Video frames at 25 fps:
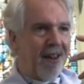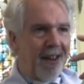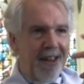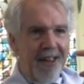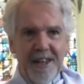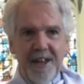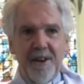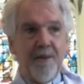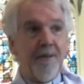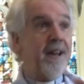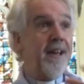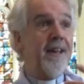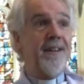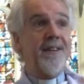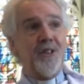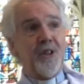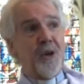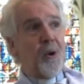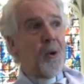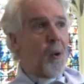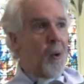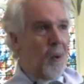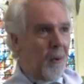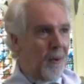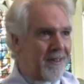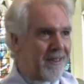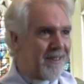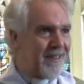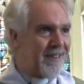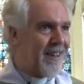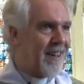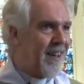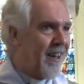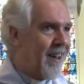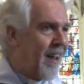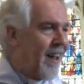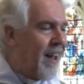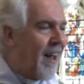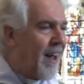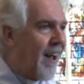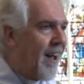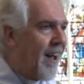hearing talks,